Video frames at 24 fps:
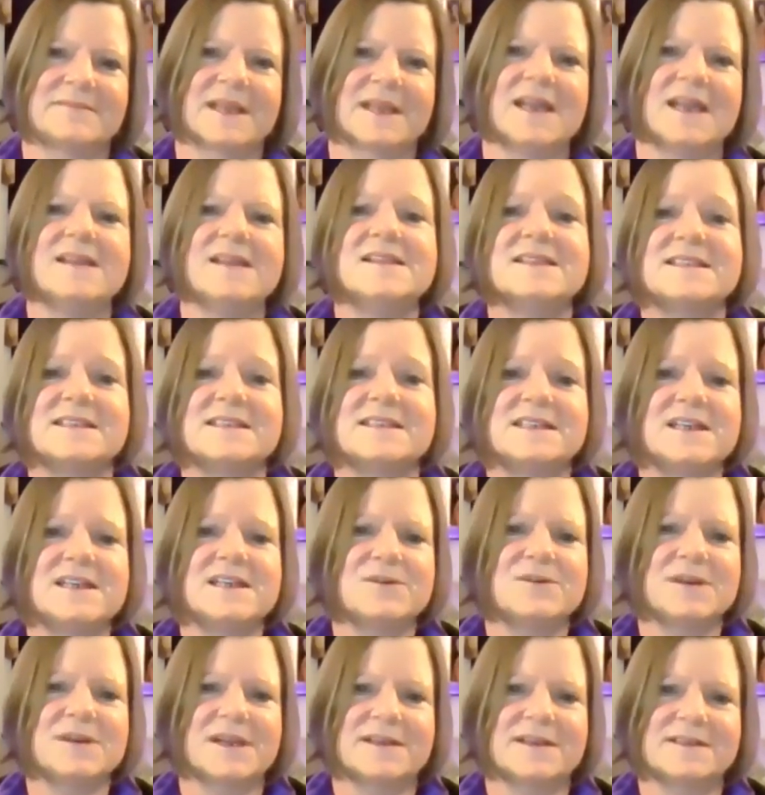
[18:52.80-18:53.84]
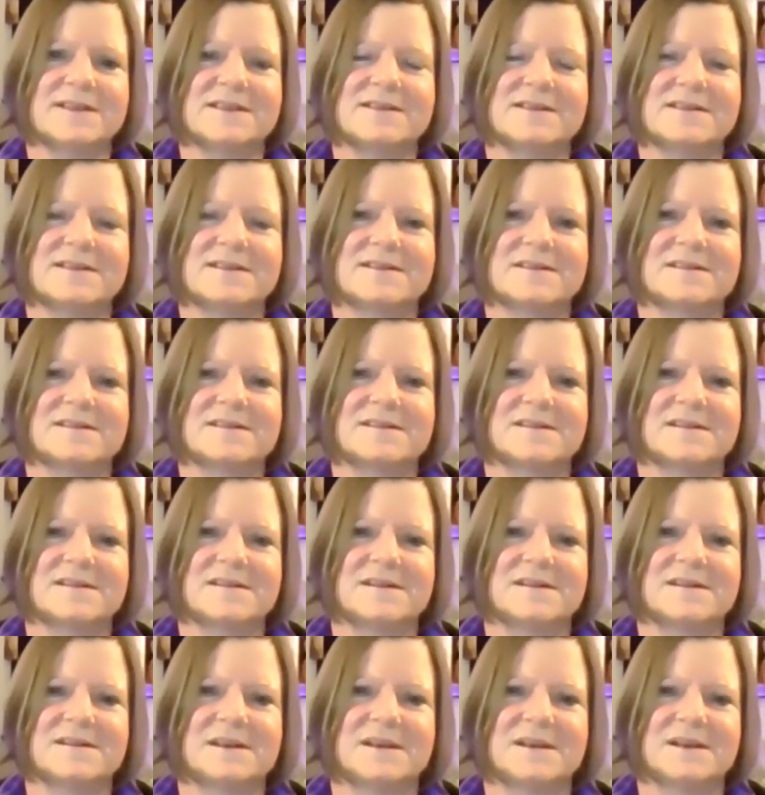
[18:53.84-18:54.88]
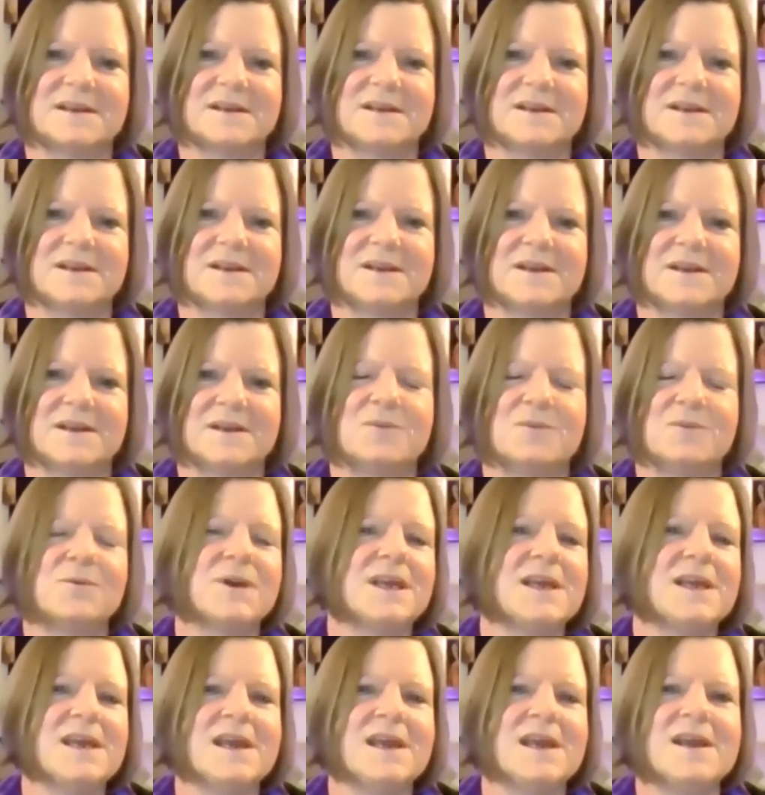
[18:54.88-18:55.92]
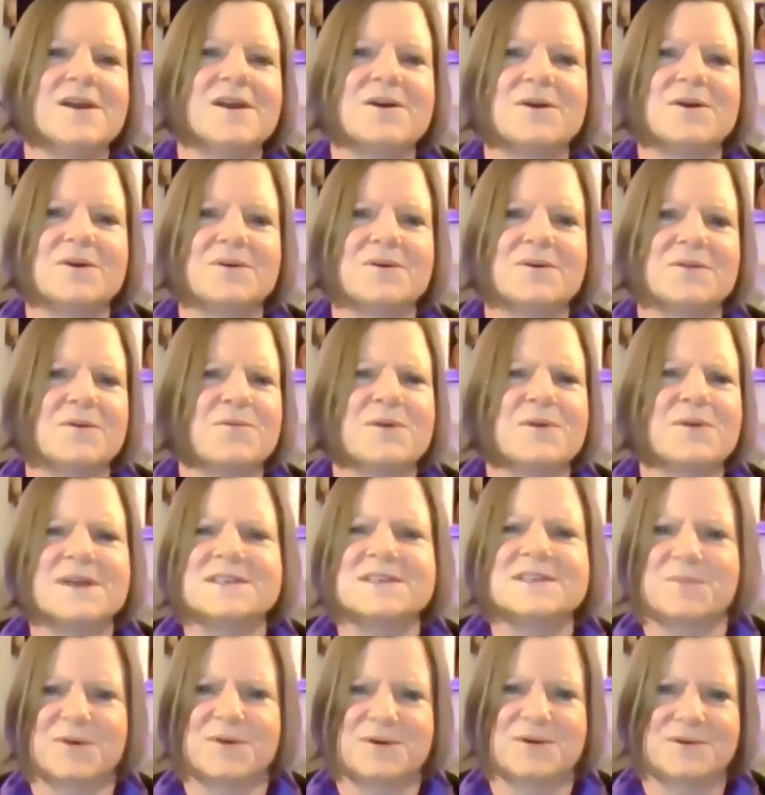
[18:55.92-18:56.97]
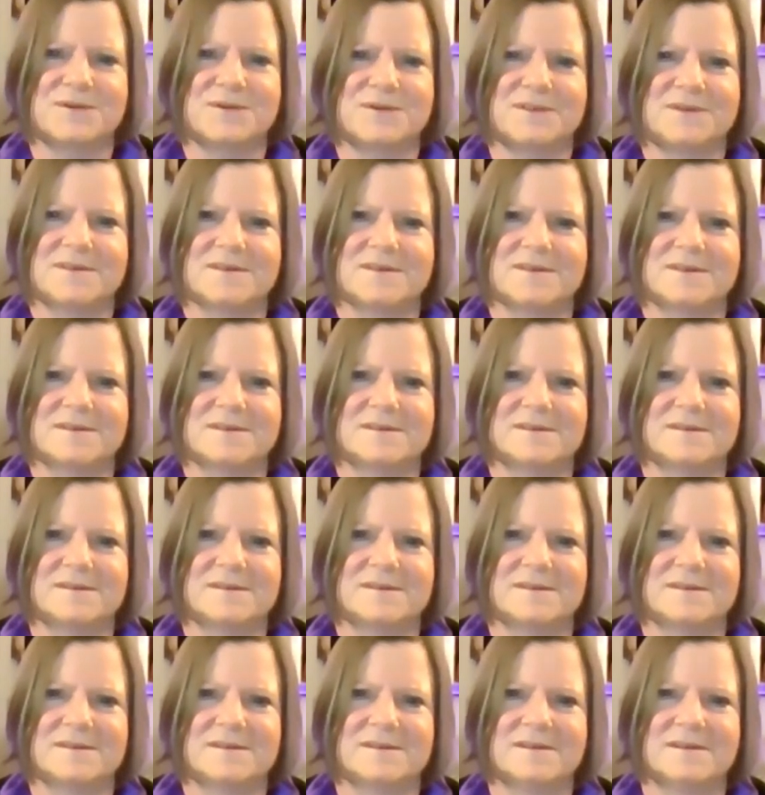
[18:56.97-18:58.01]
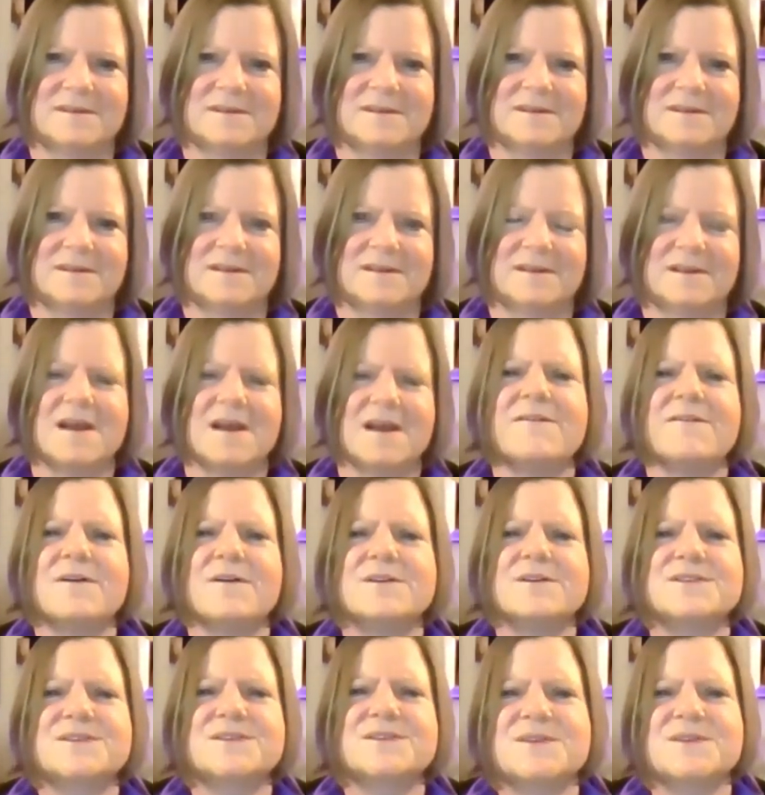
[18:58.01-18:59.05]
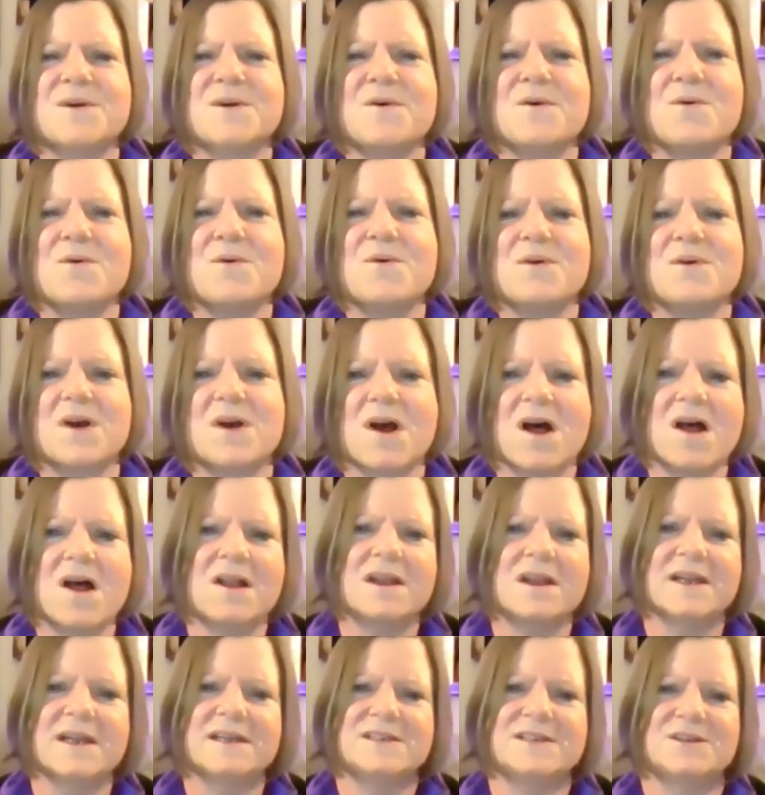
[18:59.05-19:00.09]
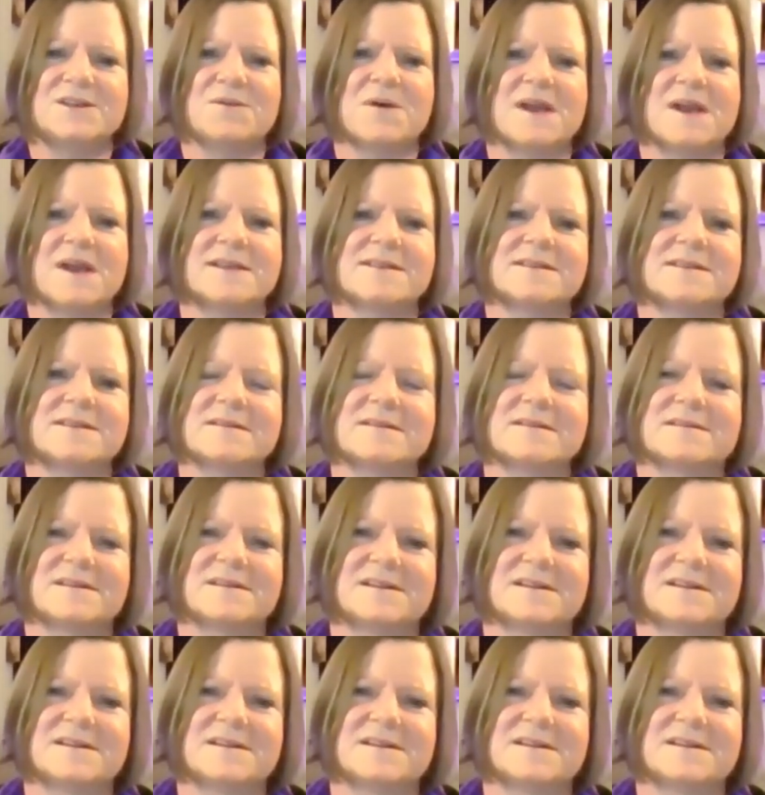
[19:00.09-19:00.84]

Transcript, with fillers: In the stillness, we hear the whispers of our soul calling to us,